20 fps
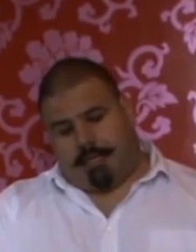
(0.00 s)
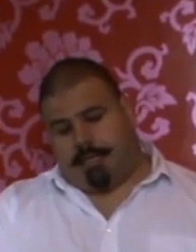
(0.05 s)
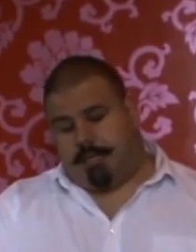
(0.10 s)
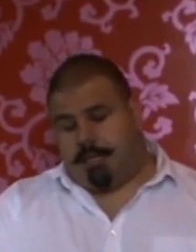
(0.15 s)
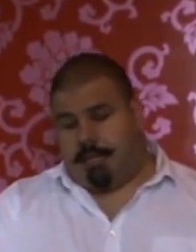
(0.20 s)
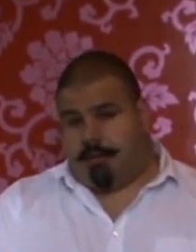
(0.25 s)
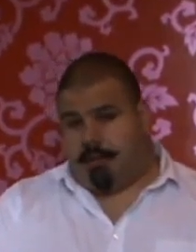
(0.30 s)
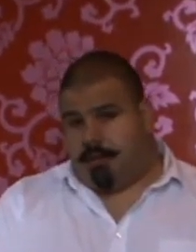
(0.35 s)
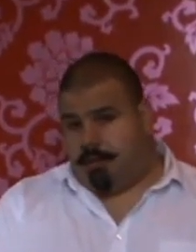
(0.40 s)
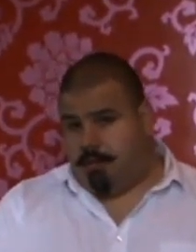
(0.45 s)
it
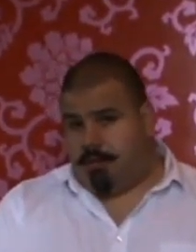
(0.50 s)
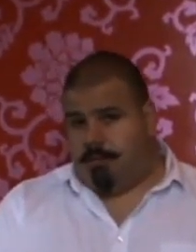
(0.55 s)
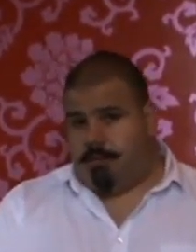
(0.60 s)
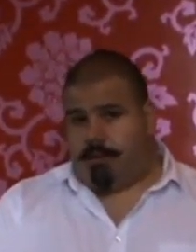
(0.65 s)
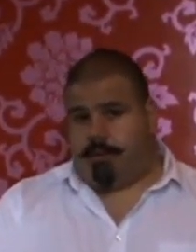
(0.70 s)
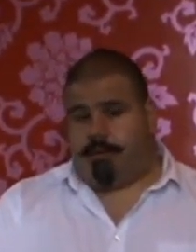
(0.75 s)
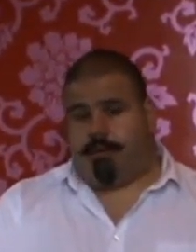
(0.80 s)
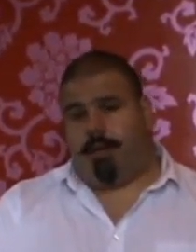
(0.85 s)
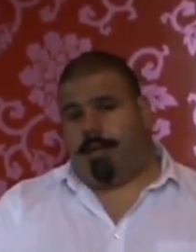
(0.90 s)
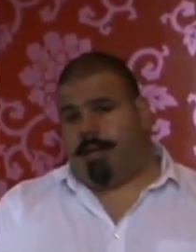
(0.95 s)
into your
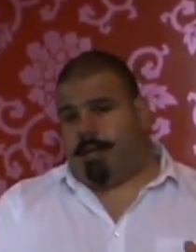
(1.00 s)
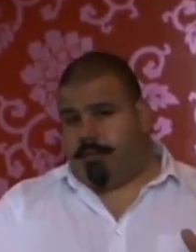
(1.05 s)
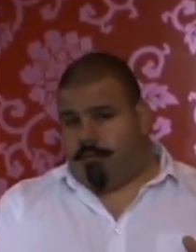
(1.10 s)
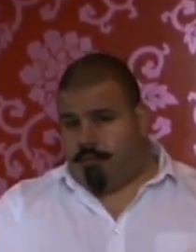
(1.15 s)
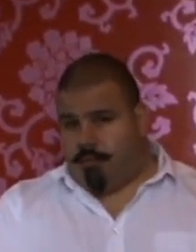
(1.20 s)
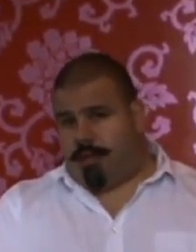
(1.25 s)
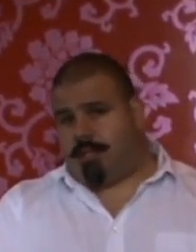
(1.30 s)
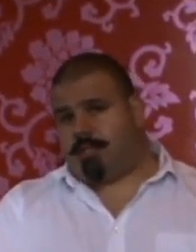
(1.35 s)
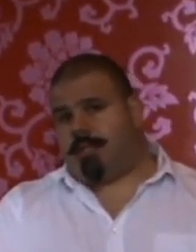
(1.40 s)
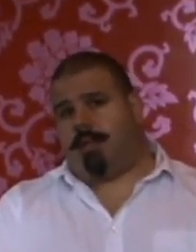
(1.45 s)
humidor and let it
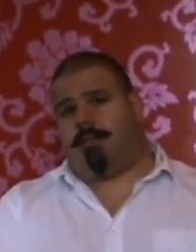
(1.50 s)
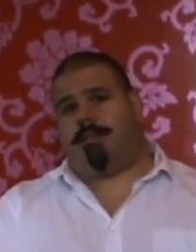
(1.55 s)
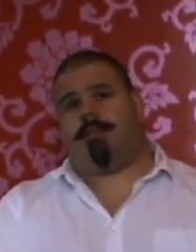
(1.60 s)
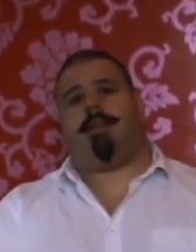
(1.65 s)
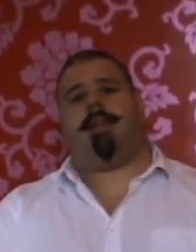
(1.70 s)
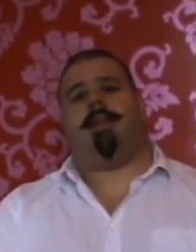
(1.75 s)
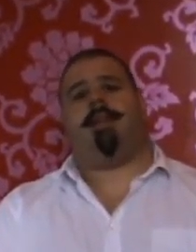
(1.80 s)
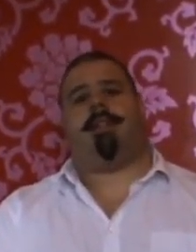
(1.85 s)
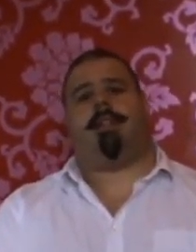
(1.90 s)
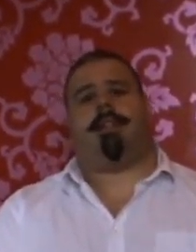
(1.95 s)
rest there
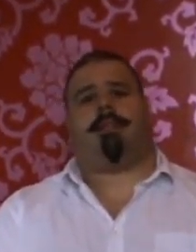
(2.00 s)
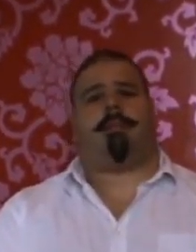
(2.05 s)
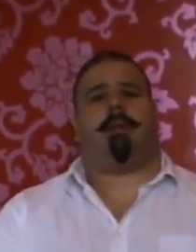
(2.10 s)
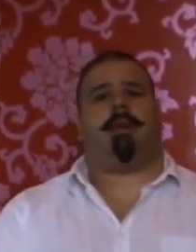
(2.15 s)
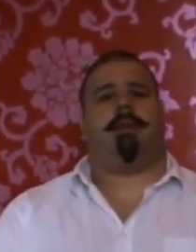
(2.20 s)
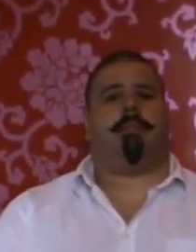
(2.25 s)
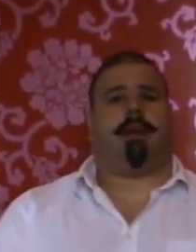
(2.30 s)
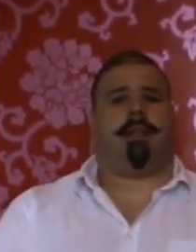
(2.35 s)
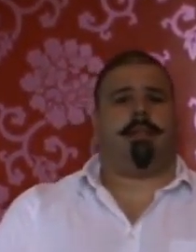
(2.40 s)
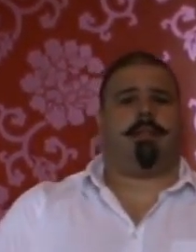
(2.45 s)
for another
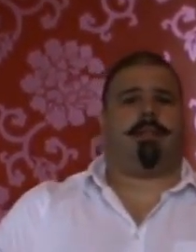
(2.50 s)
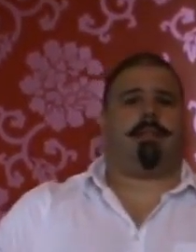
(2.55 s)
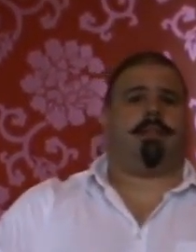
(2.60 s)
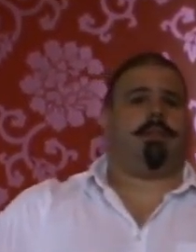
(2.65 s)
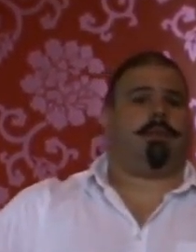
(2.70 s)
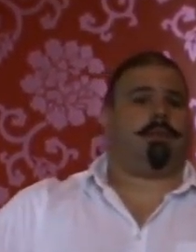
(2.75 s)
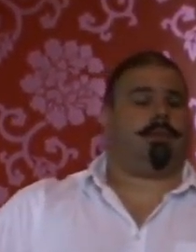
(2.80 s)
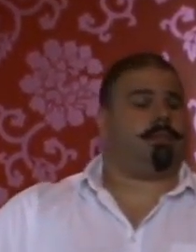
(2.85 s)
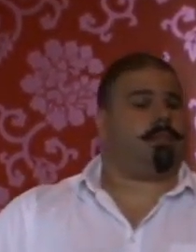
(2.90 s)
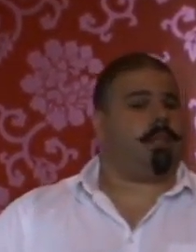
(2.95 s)
3
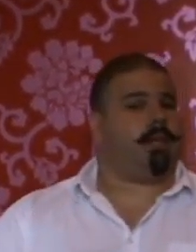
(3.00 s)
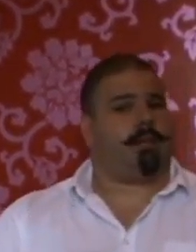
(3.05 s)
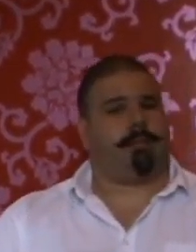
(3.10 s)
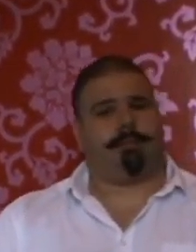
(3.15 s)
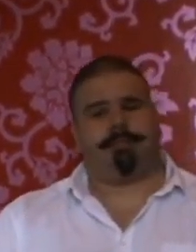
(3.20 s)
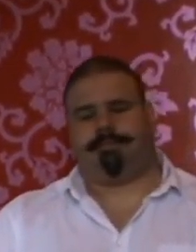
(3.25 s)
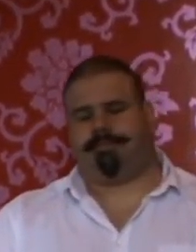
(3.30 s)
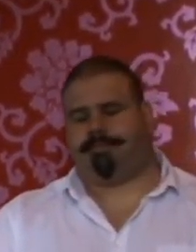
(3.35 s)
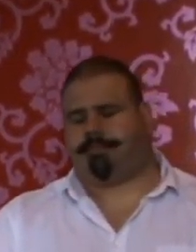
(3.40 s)
months or so.